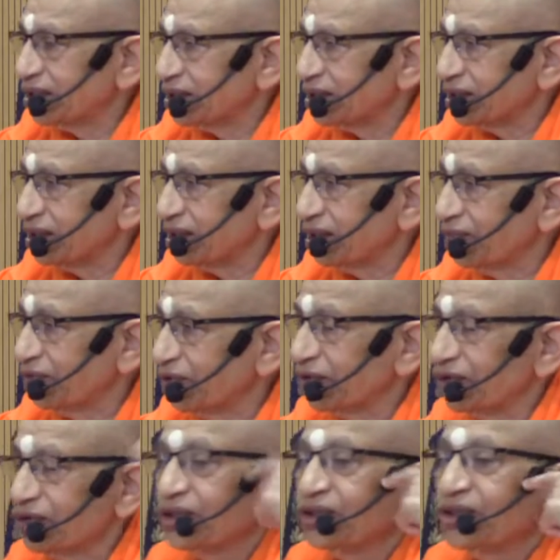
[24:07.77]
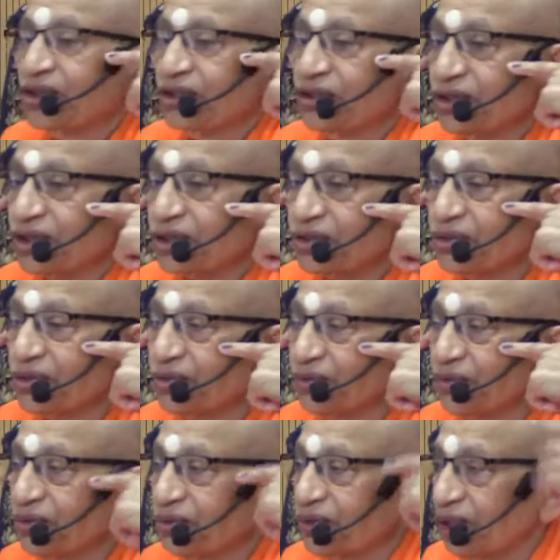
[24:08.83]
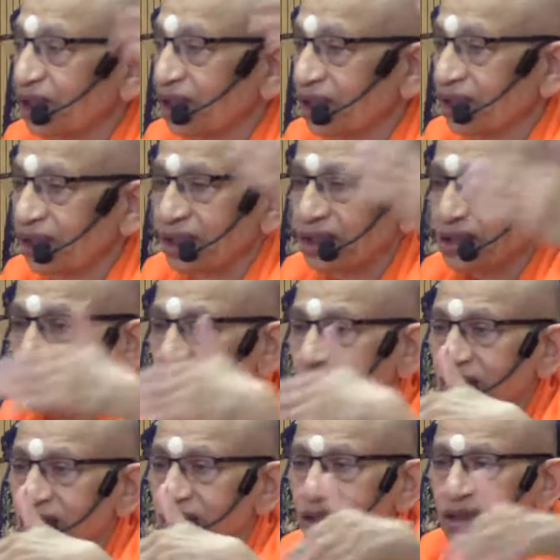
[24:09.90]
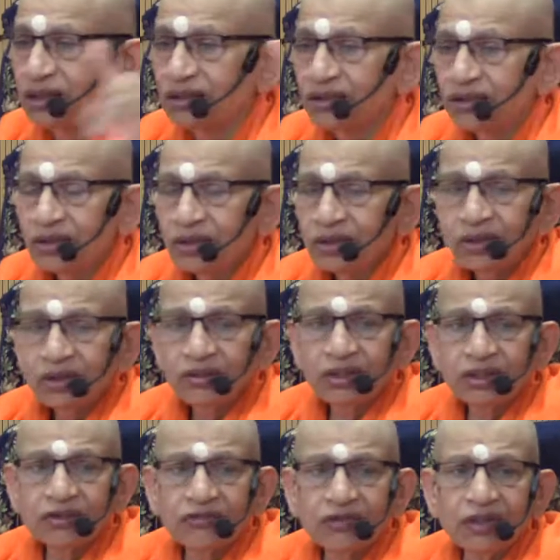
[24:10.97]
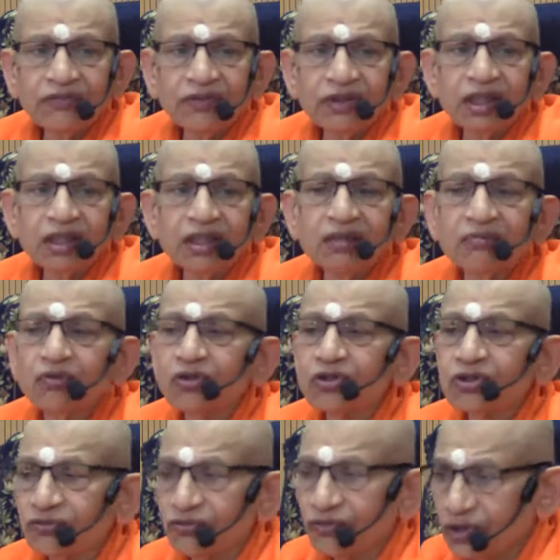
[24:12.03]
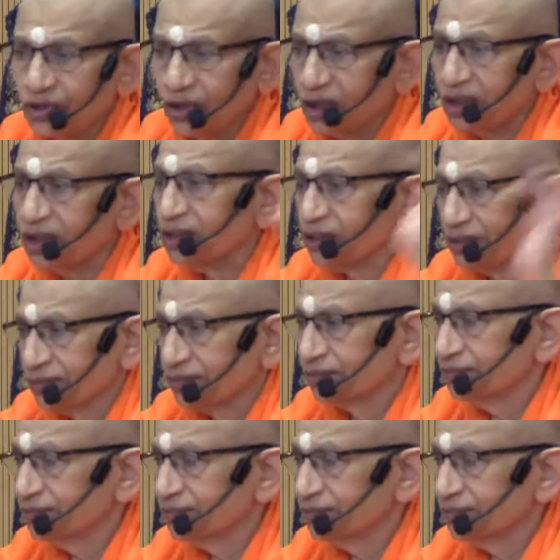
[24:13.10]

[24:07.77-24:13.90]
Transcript: etc. Because Chakshu or eyes are this is where we get the most of our knowledge.